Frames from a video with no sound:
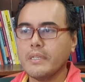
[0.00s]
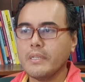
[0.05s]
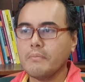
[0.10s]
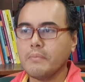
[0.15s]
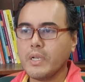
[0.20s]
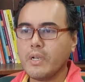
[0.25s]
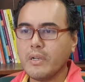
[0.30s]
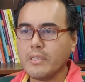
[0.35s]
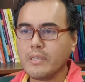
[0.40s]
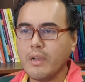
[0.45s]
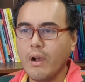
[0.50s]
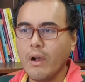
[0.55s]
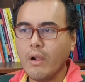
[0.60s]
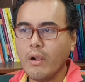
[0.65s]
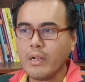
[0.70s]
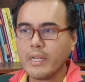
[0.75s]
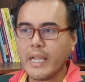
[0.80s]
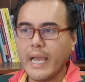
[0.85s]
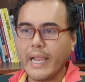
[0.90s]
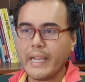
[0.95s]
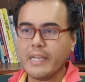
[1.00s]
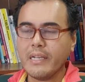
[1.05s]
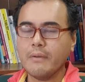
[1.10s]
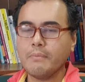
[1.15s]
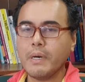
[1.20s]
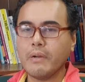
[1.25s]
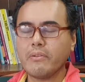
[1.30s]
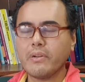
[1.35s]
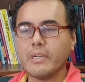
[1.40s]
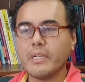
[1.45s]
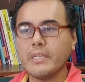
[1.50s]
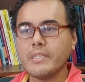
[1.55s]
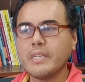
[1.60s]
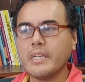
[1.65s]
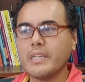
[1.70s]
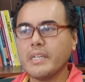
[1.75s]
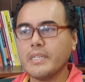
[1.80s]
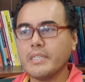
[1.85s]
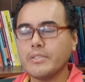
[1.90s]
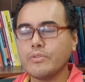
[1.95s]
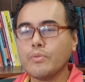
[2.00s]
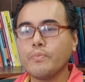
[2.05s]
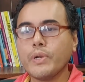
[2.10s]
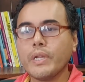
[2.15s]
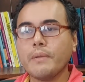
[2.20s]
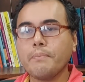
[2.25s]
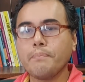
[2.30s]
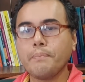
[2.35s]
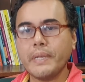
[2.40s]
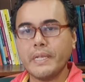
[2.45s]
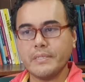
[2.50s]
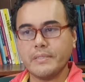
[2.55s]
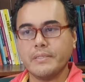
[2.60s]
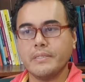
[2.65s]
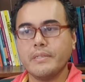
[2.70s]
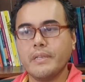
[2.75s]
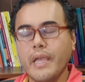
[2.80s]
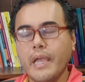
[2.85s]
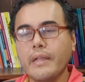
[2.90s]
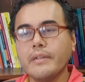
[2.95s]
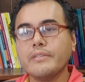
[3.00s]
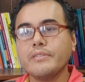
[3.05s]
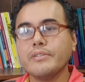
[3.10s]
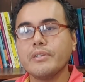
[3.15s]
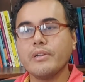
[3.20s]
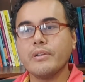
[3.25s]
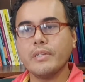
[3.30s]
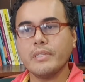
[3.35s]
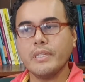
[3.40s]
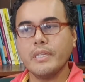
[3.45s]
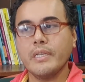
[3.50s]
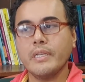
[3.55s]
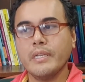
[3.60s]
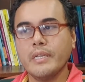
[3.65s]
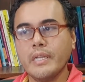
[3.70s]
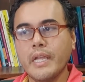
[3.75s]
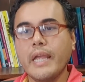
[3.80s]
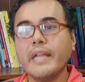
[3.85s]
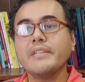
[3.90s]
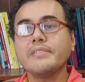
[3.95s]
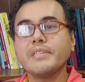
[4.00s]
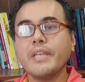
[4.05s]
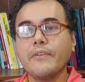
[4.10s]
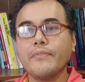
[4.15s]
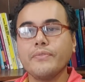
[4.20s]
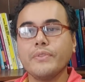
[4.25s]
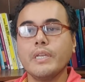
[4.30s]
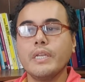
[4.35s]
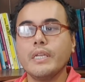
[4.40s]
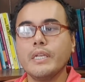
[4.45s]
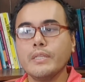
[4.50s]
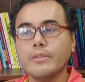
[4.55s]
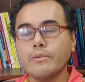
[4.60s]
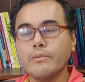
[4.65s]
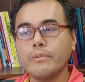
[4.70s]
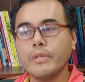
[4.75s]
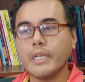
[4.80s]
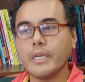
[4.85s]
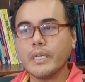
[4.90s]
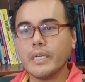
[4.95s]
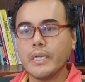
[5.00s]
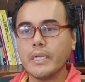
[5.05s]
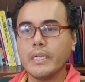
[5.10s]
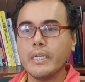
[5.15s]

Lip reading: Because all the idea about religion is to bring peace and security and safety to the